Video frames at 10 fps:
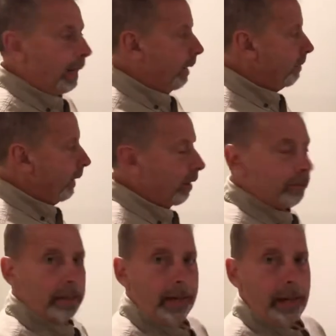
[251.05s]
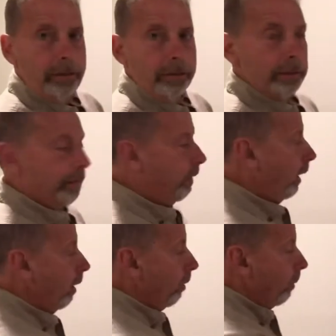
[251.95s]
If that's the case, if
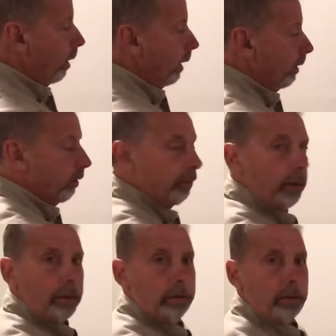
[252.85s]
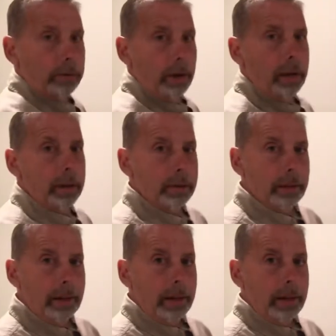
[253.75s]
they are wanting to section a rail,